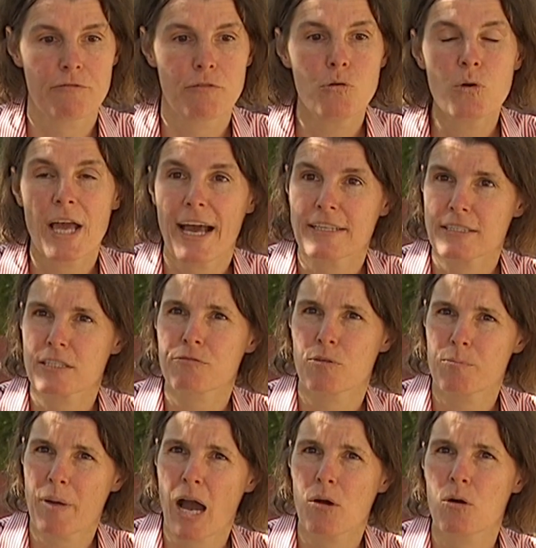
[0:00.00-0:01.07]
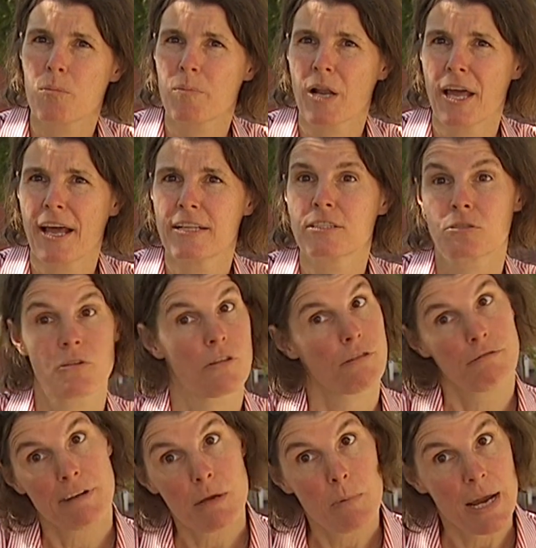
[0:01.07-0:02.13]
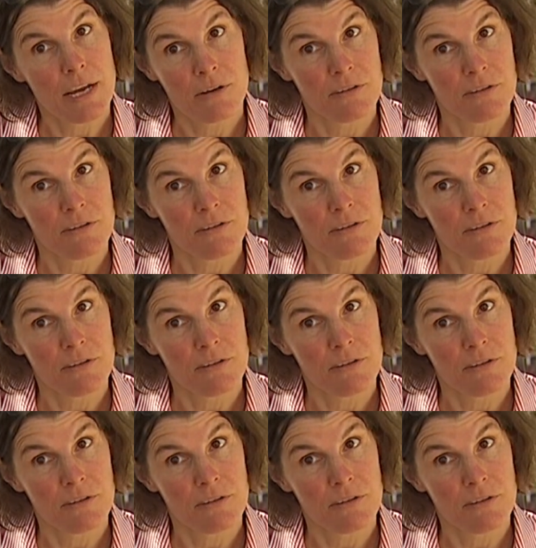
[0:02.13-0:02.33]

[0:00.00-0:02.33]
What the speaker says: flue gases from power plants, or the three-way